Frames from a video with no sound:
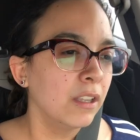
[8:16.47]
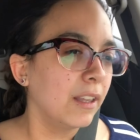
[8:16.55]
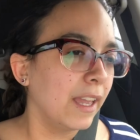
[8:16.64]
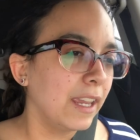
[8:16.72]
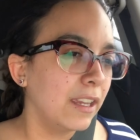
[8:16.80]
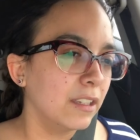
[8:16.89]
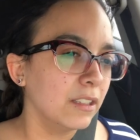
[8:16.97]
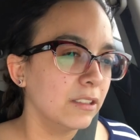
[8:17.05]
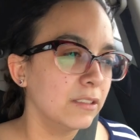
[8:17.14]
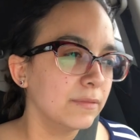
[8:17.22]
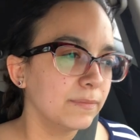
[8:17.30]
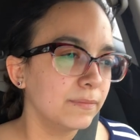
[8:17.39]

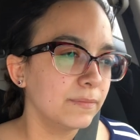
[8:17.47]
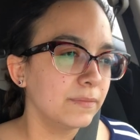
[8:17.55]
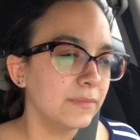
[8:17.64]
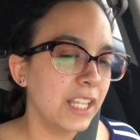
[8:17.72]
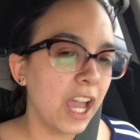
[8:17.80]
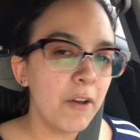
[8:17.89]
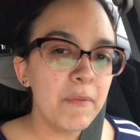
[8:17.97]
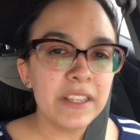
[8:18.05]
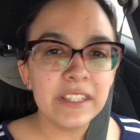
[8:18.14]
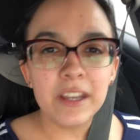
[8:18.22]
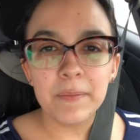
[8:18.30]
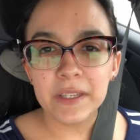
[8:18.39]
like how
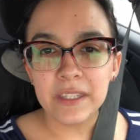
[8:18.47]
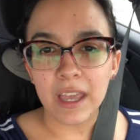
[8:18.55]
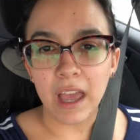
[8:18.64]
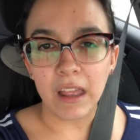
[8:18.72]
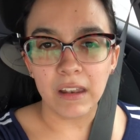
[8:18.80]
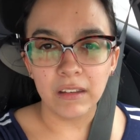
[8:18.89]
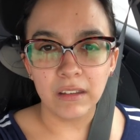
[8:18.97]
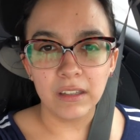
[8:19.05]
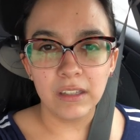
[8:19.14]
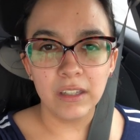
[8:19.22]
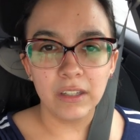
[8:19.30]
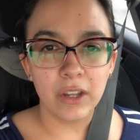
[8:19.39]
messed up is that?
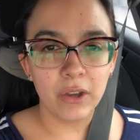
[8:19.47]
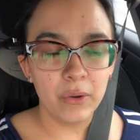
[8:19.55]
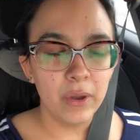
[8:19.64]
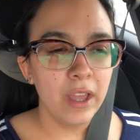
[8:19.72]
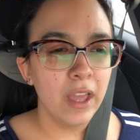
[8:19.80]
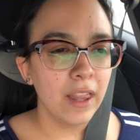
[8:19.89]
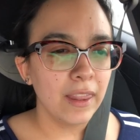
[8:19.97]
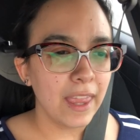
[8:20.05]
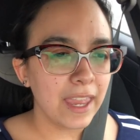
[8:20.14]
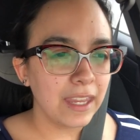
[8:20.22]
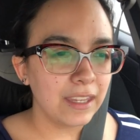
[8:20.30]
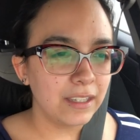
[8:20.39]

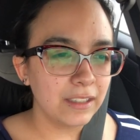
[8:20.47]
Like,